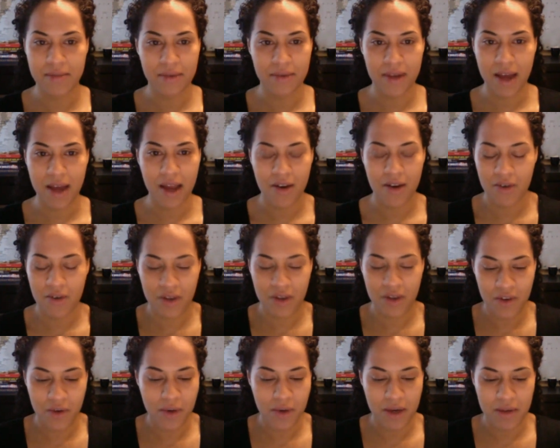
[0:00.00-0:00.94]
I don't even
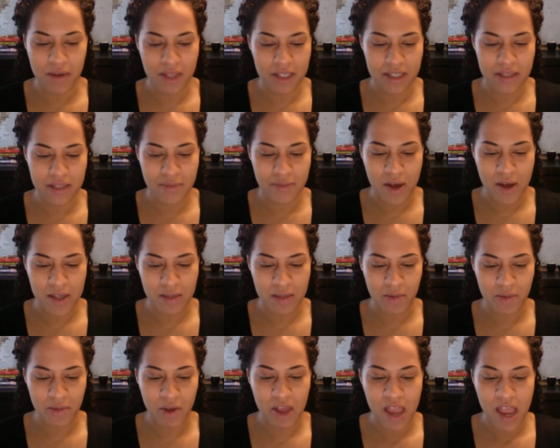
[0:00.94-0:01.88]
know how this is
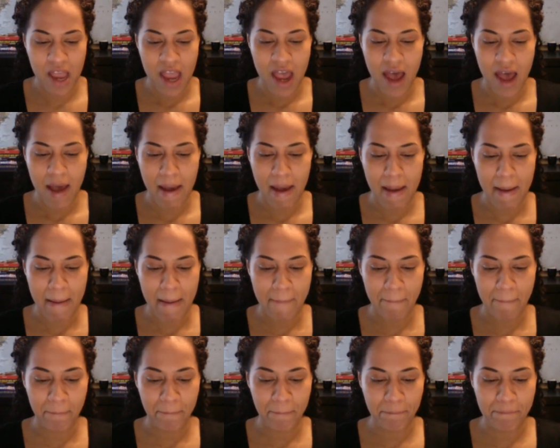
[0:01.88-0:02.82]
possible.
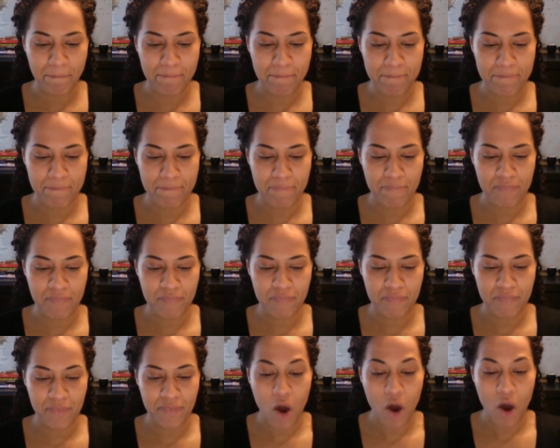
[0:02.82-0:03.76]
Oh,
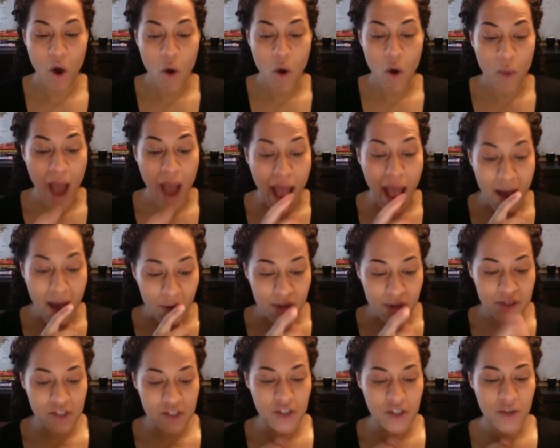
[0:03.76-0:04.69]
wow.
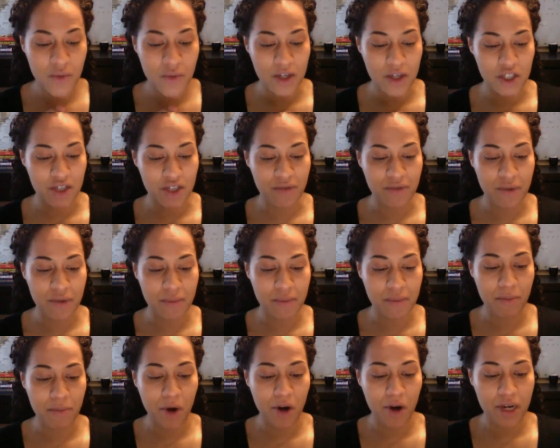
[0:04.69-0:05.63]
Here's a good question from
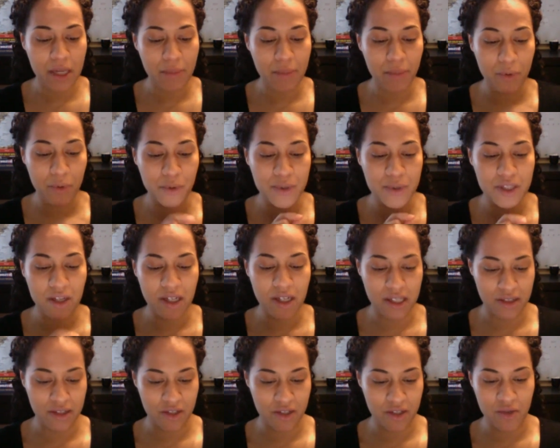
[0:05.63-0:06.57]
Marty Moose on
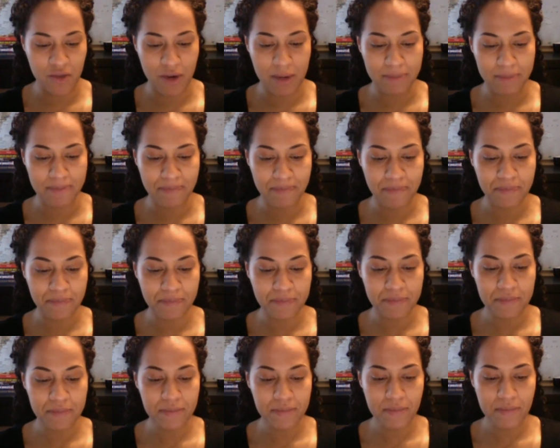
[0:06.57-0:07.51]
Instagram.
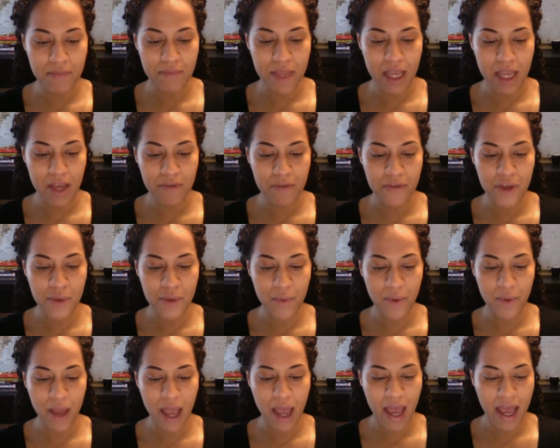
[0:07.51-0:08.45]
If
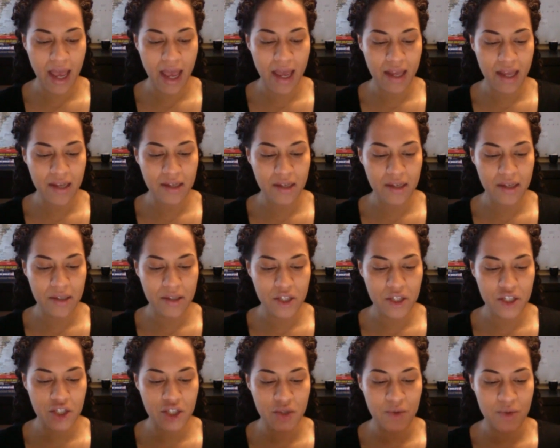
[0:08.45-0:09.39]
you had to
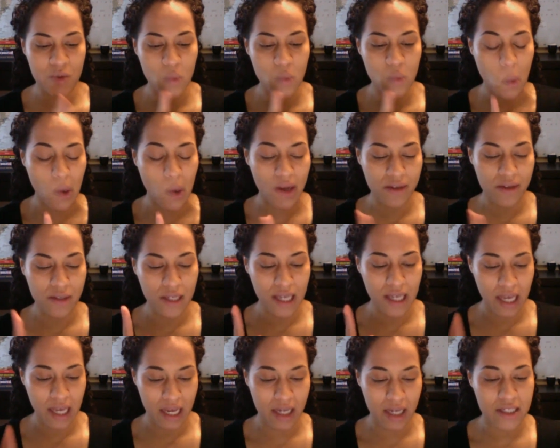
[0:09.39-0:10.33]
choose one
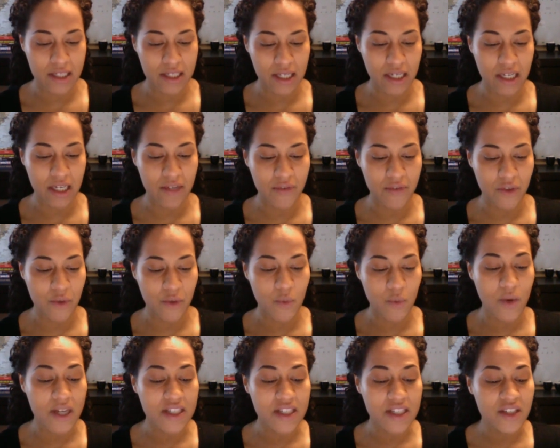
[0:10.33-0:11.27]
cake to eat for the
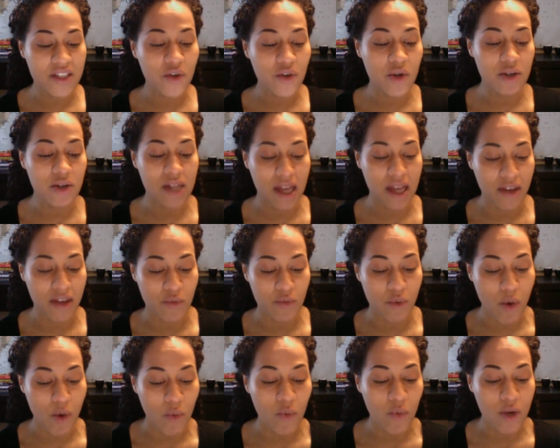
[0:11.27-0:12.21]
rest of your life,
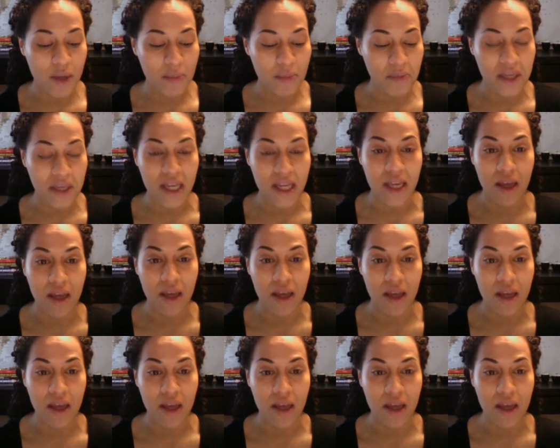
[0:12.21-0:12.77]
what would it be?